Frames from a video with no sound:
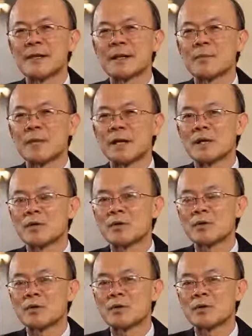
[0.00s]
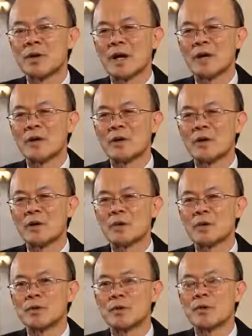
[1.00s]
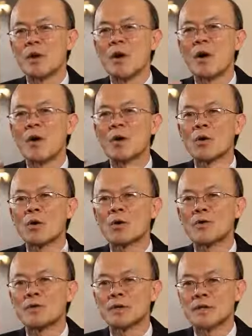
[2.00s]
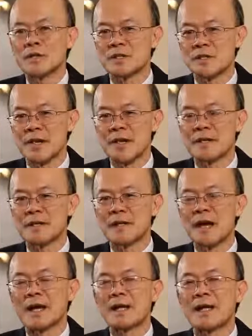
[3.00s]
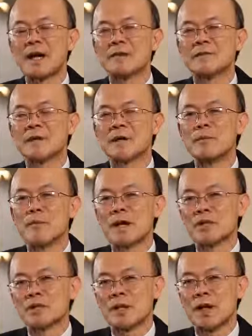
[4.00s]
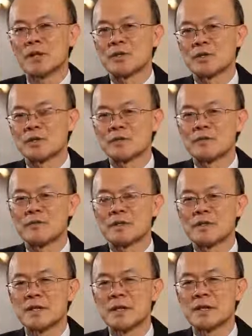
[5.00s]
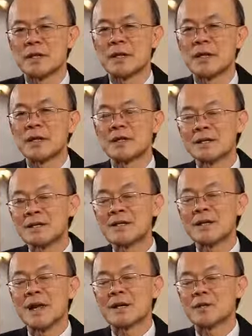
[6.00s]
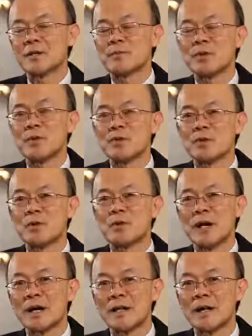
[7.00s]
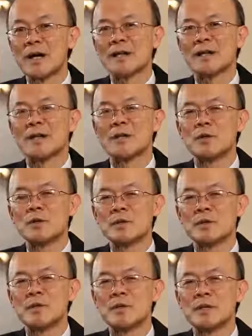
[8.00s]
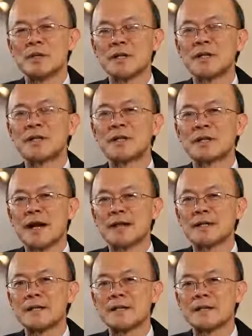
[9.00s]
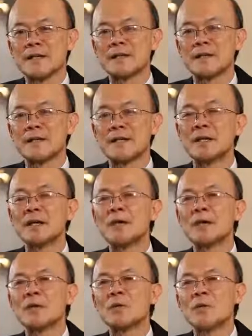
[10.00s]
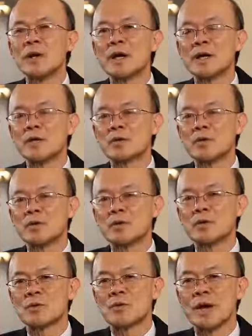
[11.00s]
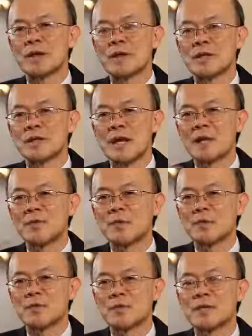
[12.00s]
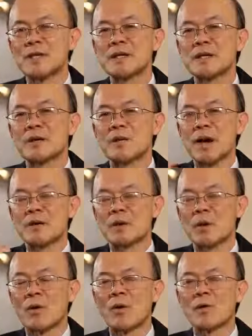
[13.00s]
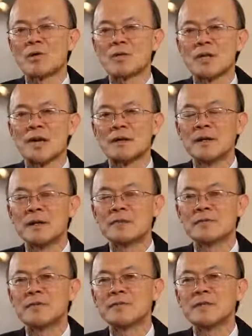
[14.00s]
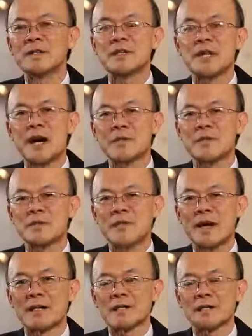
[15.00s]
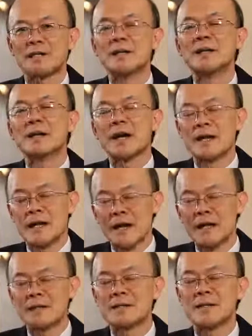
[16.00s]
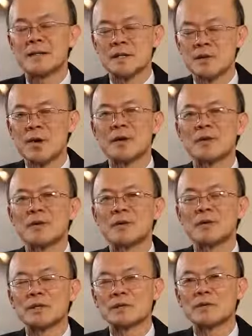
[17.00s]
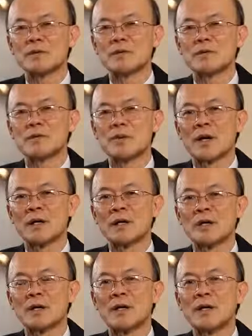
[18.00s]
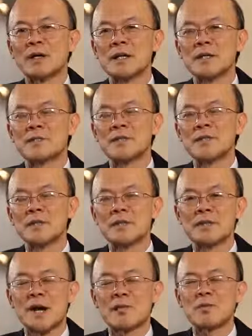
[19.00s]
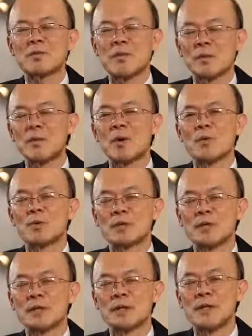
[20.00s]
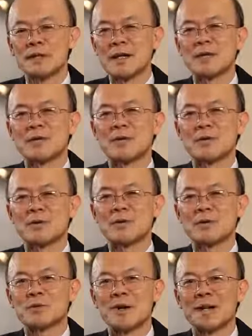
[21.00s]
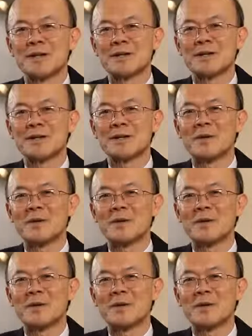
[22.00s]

But a tocotrienol would go all over the state and it cover a much larger surface area. This has actually been shown again in UC Berkeley in the 1970s, where the tocotrienol is able to spin around the whole cell 50 times faster, and hence it is well known that tocotrienol is 50 times more potent than a tocotrienol.